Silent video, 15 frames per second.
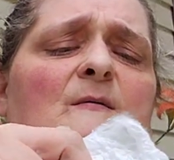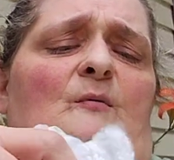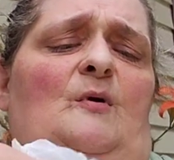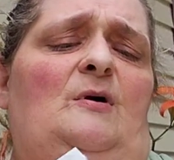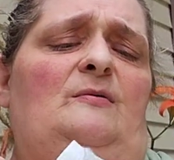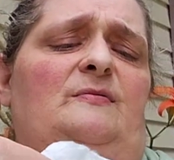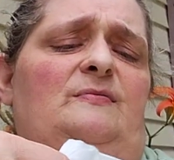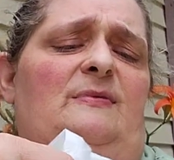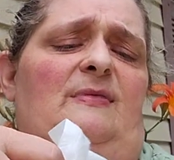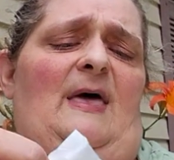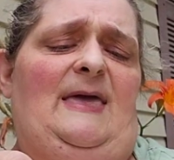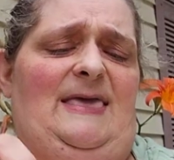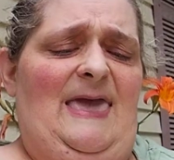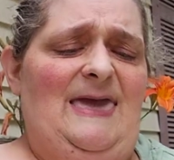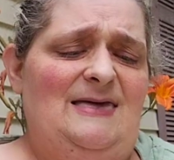Well,
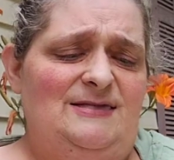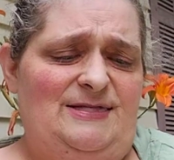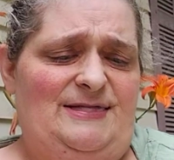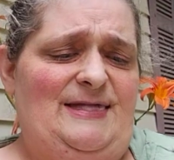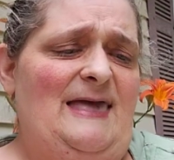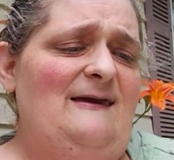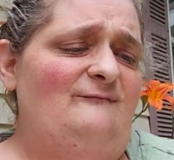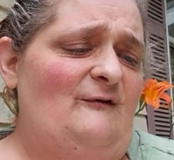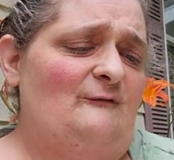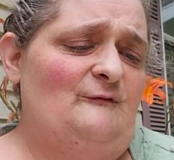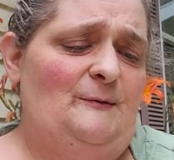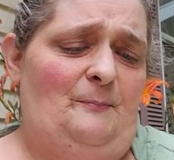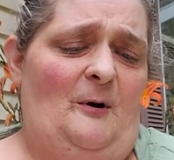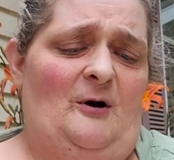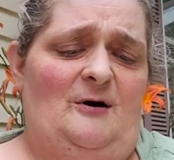I can't save
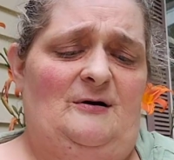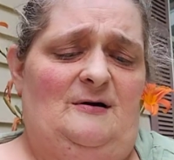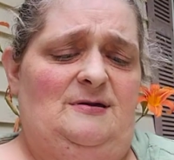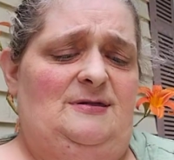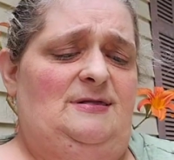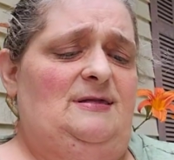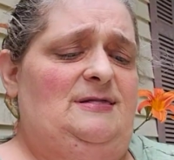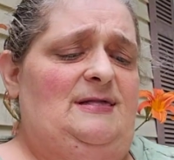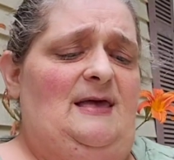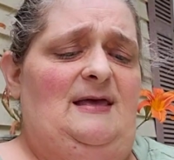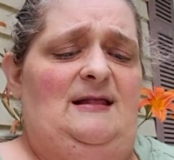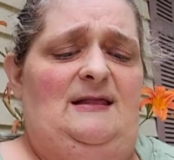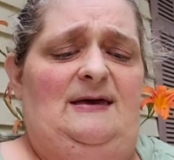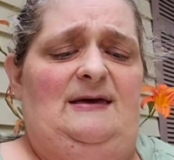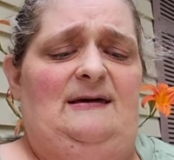every part because this
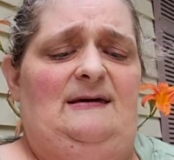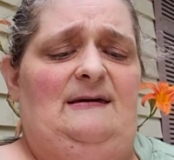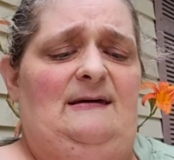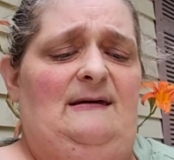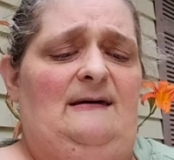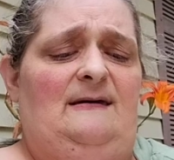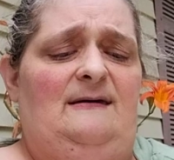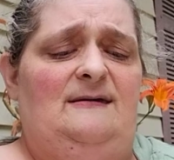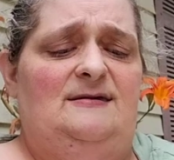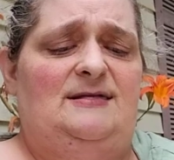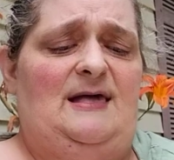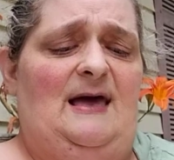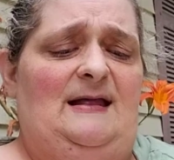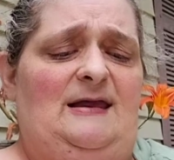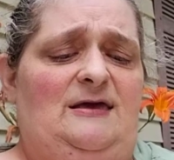end
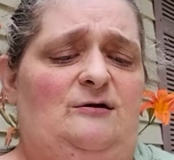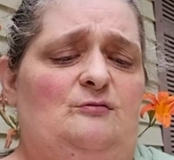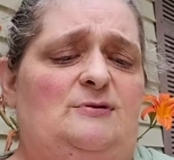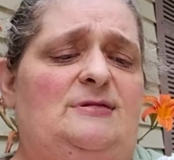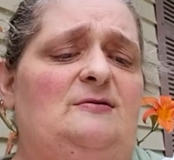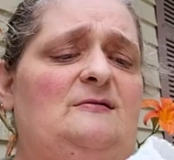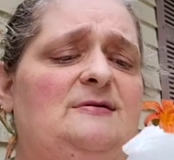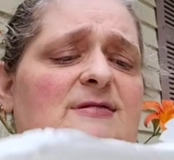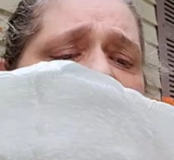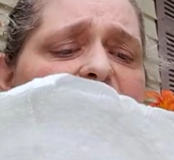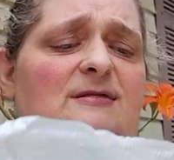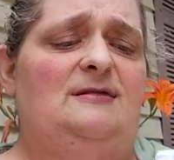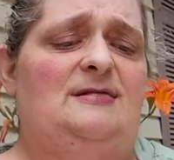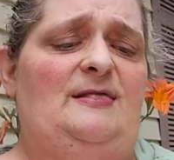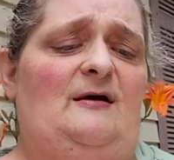is kind of useless.
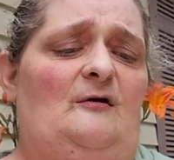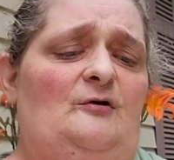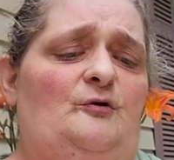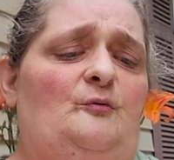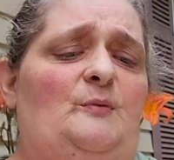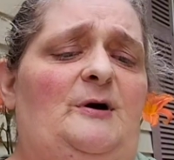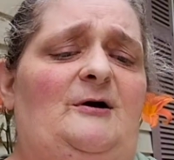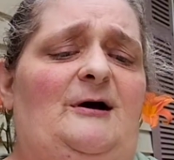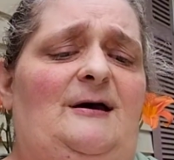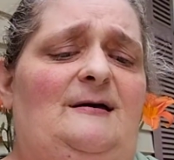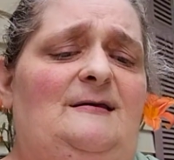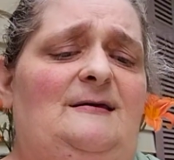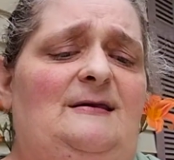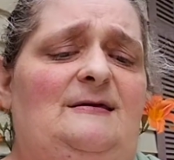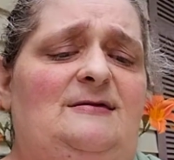This is the underwear
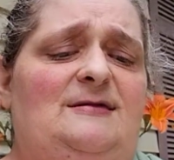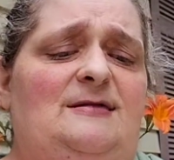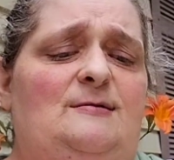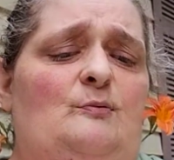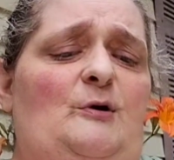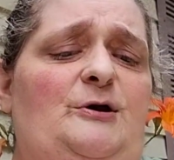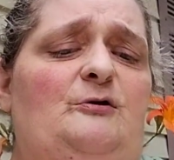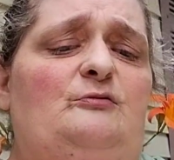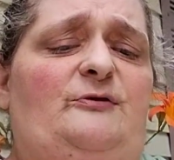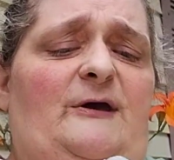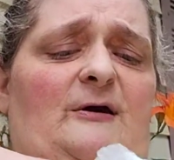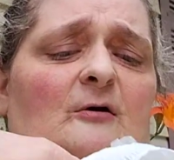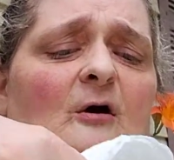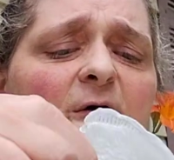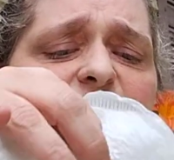end, and this is what you
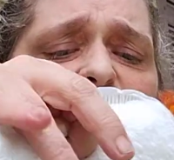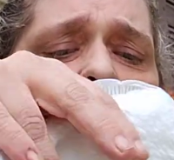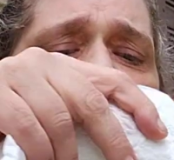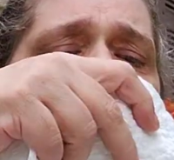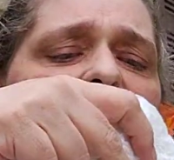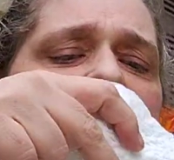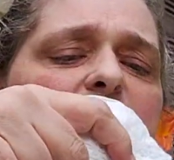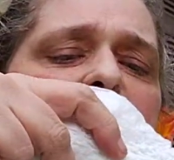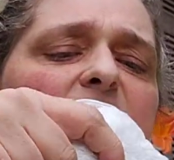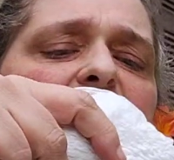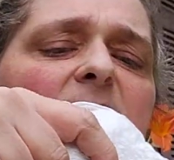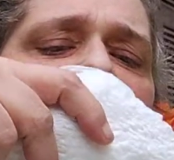tear off the bottom.